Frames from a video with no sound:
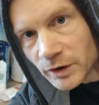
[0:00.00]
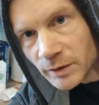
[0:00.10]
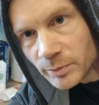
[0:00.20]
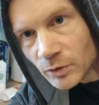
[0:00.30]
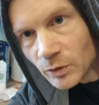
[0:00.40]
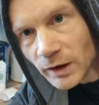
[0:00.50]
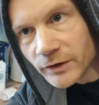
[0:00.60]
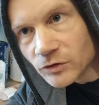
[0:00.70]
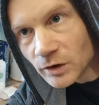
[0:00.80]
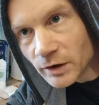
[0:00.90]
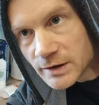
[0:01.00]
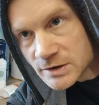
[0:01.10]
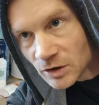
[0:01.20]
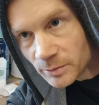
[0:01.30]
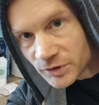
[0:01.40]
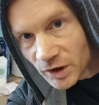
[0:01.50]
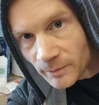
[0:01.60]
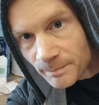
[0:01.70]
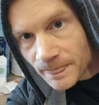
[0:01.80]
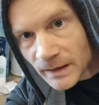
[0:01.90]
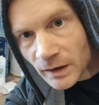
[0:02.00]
keep your electrolytes topped up.